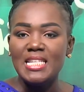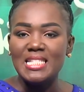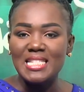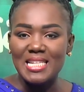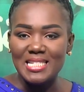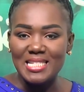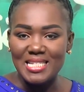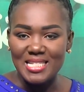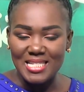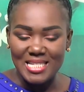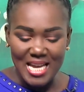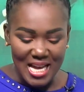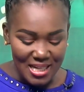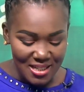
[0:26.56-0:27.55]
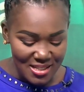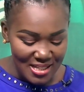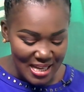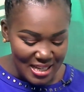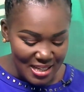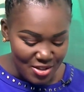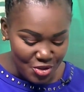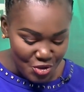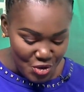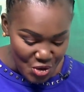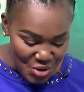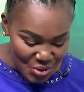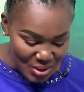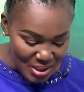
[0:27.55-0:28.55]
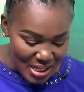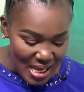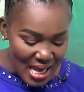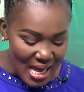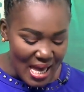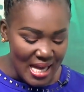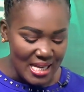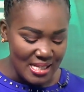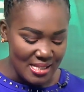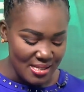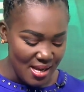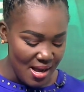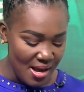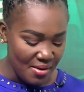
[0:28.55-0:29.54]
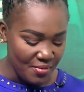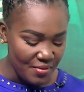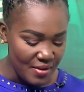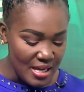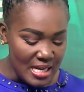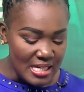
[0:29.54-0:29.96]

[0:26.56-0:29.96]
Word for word: Centers Tanks, a strong, a tough.